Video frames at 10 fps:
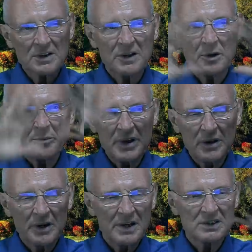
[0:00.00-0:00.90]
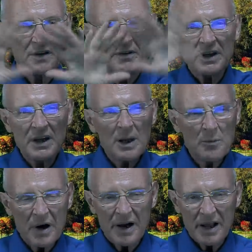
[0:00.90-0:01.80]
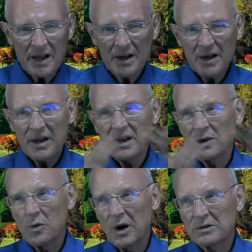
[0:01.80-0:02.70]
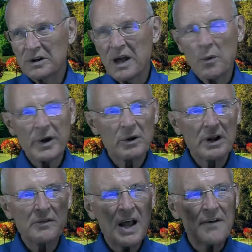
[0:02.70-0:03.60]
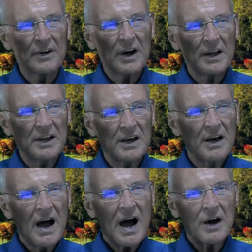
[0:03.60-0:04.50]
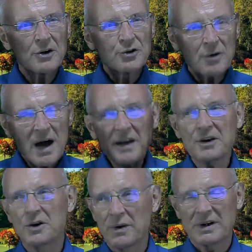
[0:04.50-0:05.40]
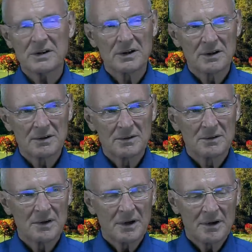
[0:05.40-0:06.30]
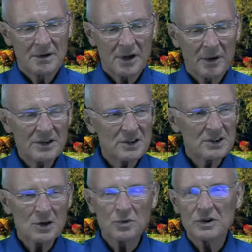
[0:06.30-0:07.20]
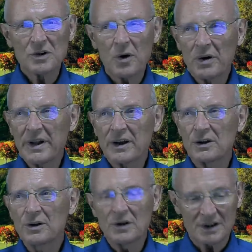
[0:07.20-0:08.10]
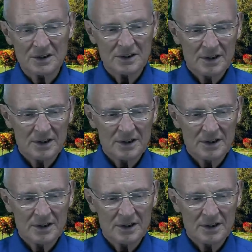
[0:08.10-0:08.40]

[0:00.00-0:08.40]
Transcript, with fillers: and abilities of anybody in the world today. We don't even have an idea how to try to do it. Yes. You know, he just says we're totally clueless.